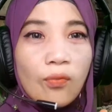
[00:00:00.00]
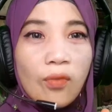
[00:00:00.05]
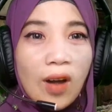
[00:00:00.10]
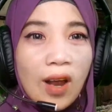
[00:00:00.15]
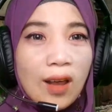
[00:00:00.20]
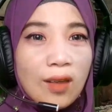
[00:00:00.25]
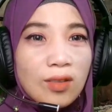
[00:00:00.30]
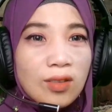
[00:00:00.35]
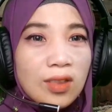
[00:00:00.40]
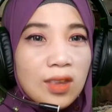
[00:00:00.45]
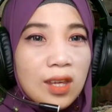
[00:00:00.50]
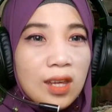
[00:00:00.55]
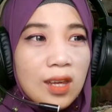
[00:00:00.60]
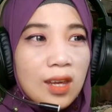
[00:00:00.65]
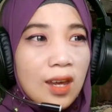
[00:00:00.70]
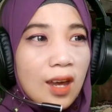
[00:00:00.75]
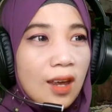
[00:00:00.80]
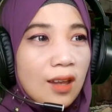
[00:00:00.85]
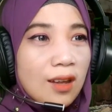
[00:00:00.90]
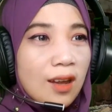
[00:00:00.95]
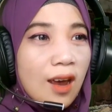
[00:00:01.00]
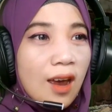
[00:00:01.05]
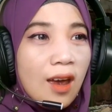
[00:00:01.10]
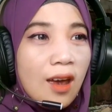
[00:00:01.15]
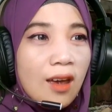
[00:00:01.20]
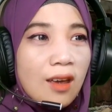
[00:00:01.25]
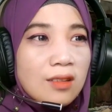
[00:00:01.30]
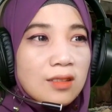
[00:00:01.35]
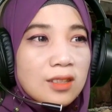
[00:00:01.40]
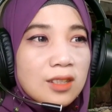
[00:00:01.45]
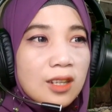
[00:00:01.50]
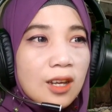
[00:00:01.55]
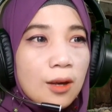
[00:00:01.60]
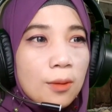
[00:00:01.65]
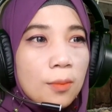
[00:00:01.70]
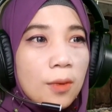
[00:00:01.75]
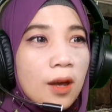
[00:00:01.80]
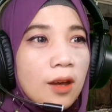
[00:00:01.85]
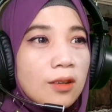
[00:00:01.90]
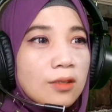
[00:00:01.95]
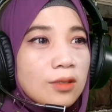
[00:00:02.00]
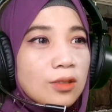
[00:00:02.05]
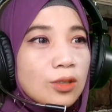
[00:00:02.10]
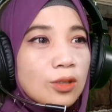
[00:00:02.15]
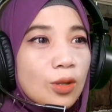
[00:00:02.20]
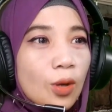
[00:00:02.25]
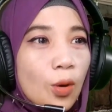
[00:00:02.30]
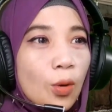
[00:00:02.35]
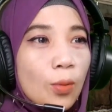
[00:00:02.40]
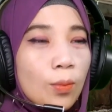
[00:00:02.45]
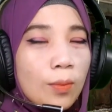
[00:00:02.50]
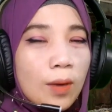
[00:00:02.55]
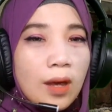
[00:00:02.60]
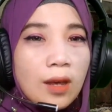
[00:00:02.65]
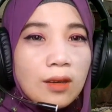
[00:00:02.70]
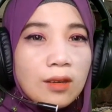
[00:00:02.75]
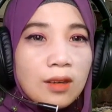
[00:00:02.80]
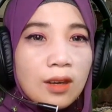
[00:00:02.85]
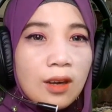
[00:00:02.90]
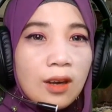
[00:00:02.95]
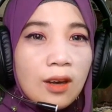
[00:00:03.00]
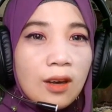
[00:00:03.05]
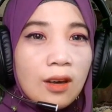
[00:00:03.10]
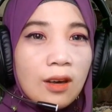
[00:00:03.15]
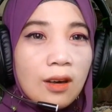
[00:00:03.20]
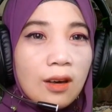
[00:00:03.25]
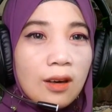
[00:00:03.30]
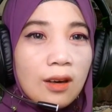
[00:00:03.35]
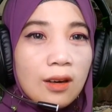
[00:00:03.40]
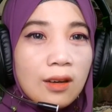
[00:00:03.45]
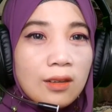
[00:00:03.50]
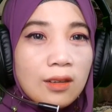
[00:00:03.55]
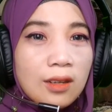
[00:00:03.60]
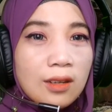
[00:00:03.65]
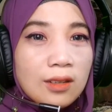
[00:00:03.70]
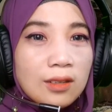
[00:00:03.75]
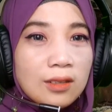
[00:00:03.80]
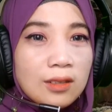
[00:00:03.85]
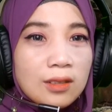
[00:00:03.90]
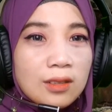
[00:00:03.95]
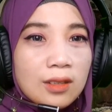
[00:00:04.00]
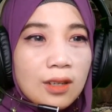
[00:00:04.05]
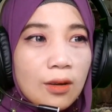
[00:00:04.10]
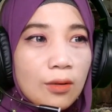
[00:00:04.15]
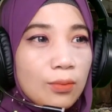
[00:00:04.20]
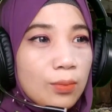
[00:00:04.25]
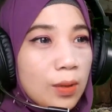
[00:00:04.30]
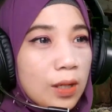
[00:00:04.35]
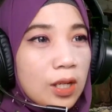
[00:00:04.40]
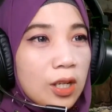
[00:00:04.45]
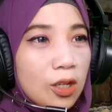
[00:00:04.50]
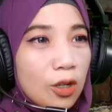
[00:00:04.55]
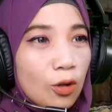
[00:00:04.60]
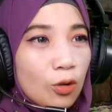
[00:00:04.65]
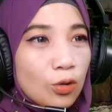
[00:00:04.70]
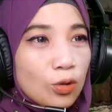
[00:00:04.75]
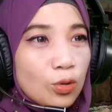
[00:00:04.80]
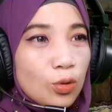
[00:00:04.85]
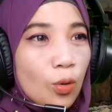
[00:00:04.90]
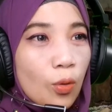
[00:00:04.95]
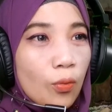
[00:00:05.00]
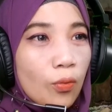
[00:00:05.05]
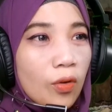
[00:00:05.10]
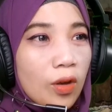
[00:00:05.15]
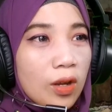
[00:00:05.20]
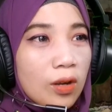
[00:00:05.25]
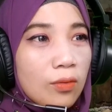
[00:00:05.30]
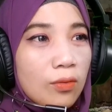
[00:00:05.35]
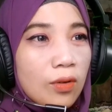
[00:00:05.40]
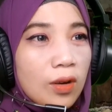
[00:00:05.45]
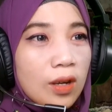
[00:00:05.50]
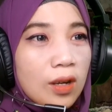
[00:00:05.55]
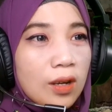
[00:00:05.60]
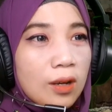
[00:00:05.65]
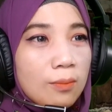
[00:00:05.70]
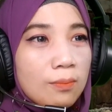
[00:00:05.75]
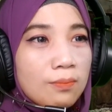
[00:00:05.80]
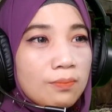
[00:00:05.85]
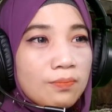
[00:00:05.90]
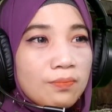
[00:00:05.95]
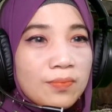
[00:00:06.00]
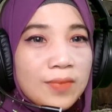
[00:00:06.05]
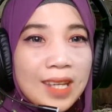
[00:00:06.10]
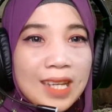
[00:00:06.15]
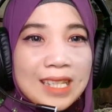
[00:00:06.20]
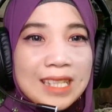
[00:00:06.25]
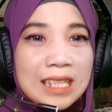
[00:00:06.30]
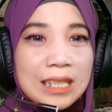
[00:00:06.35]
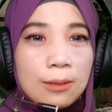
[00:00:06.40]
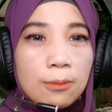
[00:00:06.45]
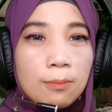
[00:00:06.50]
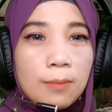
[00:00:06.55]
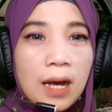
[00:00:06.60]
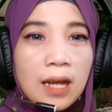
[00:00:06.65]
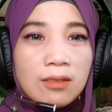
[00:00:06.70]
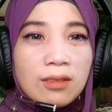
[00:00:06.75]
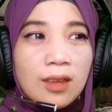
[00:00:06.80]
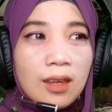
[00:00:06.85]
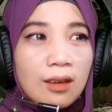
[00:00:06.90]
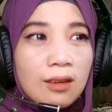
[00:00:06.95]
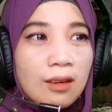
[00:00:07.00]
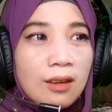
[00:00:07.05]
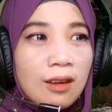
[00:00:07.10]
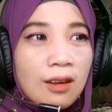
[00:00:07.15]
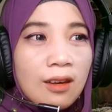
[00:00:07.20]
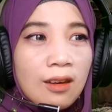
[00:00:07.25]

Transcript: Pretty and handsome, and so make this video so very cinematic,